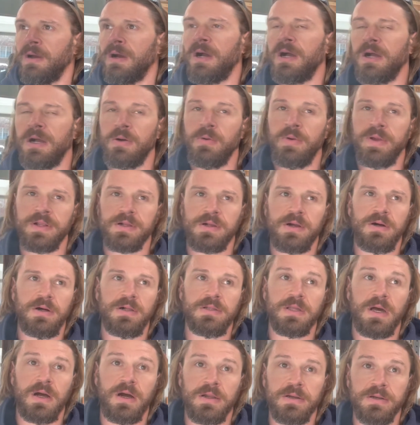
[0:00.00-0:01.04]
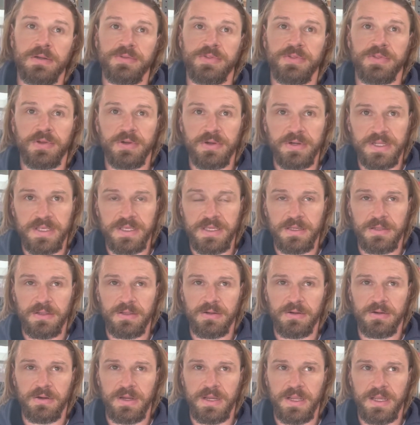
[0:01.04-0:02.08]
Went and called 130
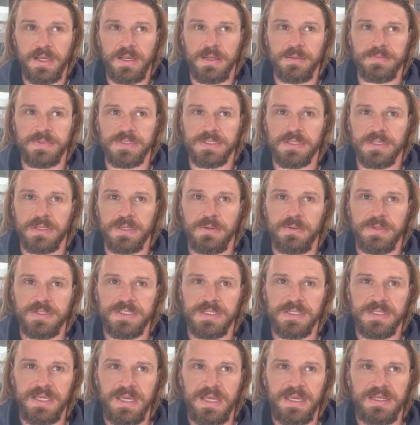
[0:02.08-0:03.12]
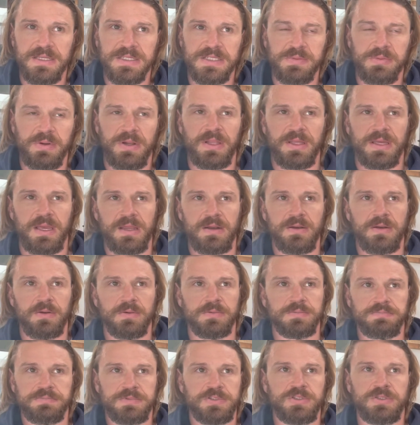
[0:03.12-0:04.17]
kilograms, which again is probably,
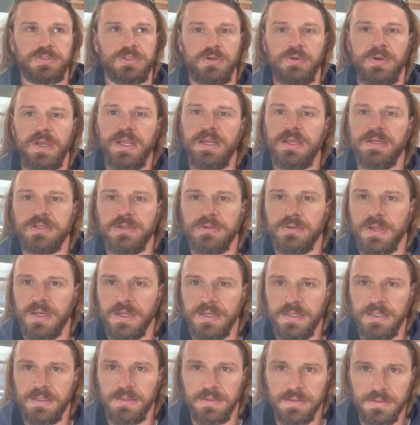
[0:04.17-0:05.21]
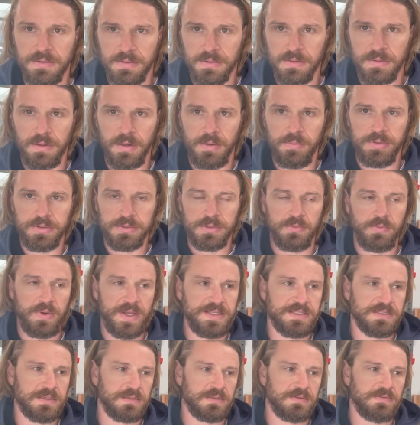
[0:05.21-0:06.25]
280, 290. Put the
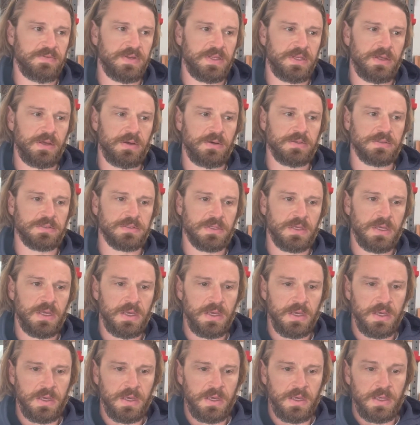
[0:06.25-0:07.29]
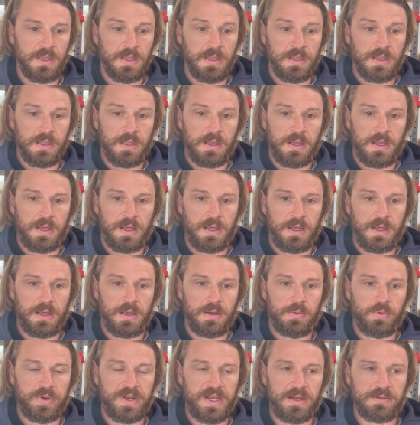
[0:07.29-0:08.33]
weights on the videos.
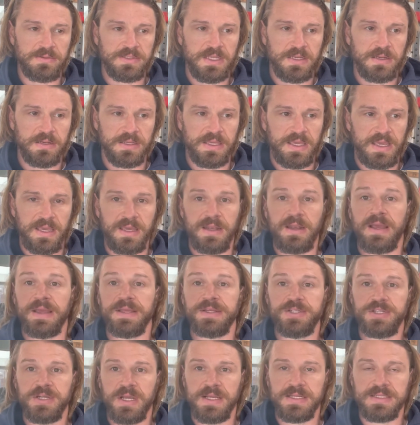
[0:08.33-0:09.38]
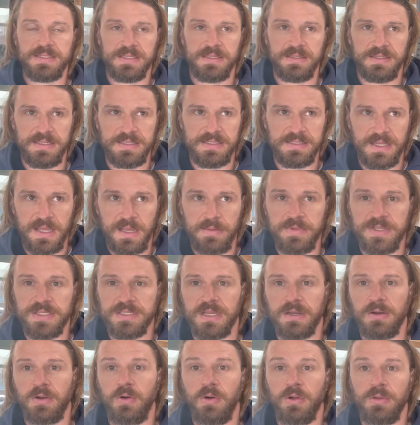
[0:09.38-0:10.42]
Went out there again, I adjusted. This time,
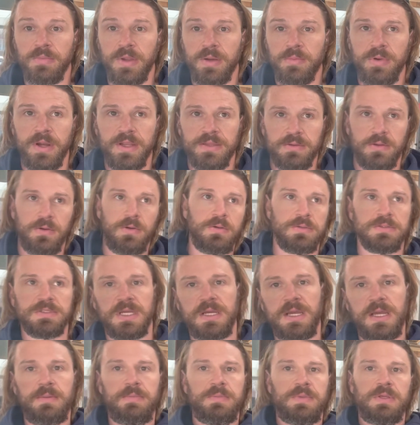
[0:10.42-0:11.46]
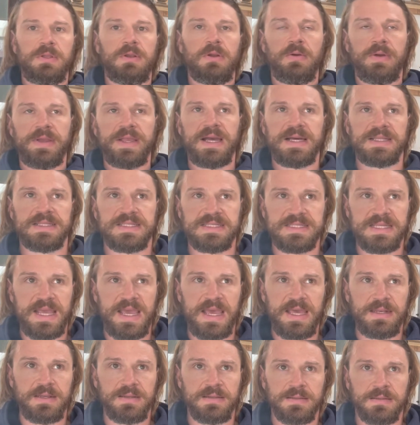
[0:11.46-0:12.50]
instead of holding my breath the whole time, I got
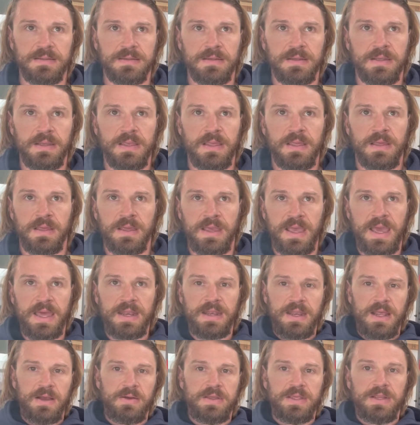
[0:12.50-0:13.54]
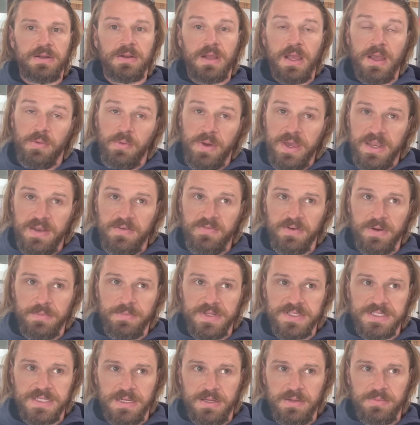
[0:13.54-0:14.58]
set, had it out here. I waited for him to
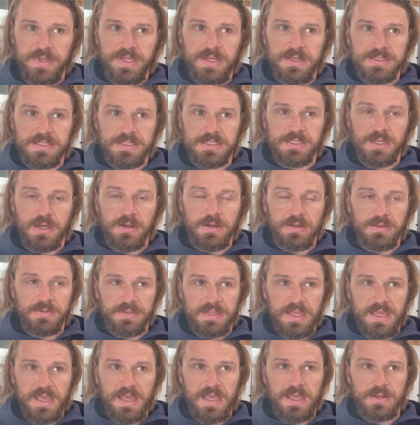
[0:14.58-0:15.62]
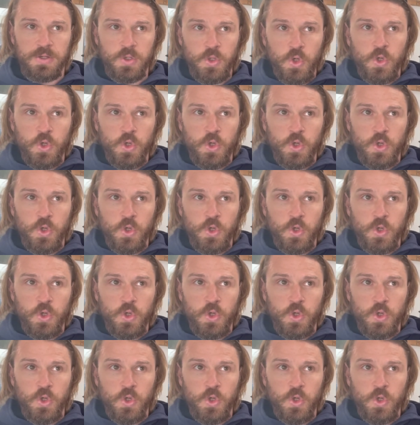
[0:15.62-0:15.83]
tell me to start, then